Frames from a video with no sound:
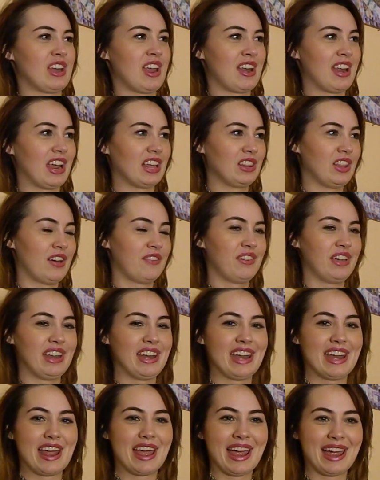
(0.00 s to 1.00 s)
and I love it.
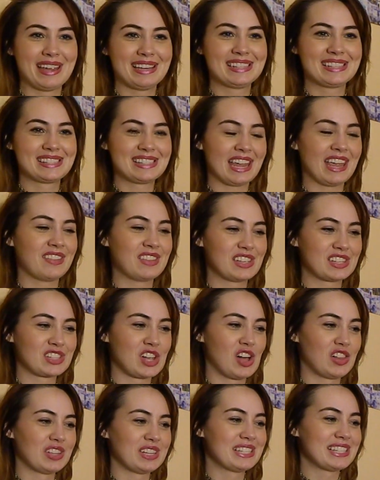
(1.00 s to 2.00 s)
And I say this
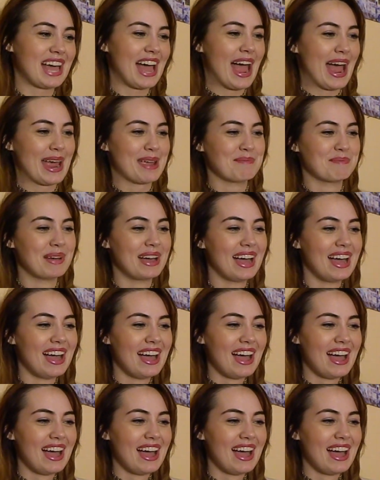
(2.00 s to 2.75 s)
all the time.